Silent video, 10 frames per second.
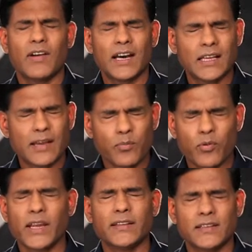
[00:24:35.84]
Father, I
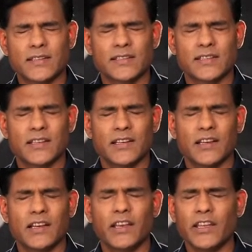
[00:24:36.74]
pray this
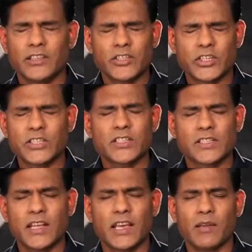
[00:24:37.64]
in
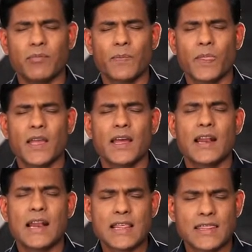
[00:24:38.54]
Jesus' name,
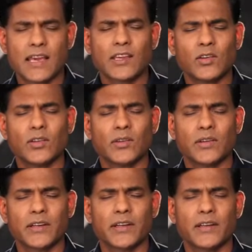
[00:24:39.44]
and I thank you,
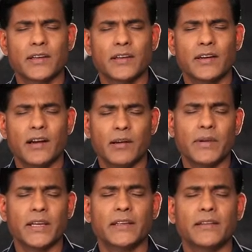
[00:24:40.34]
Lord.
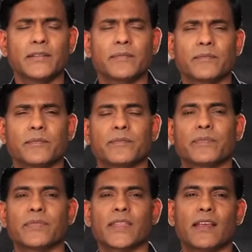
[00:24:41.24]
Amen.
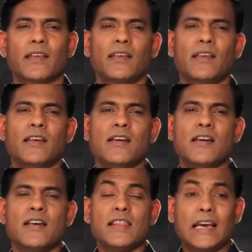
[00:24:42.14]

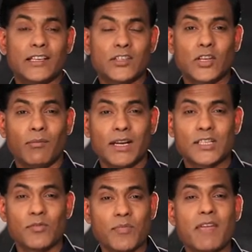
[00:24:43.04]
Thank you so
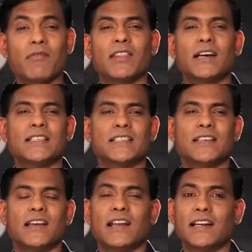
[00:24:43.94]
much for being with
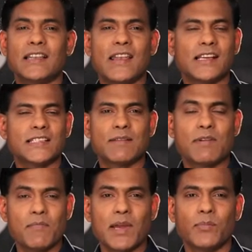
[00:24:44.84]
us, and until next
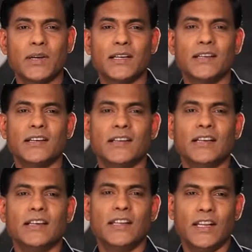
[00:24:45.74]
time, remember
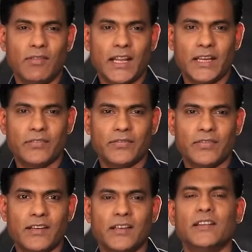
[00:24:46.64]
live life
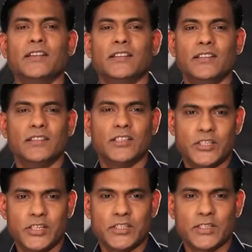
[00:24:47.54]
the
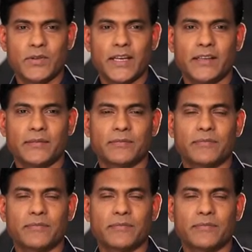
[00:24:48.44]
Jesus way.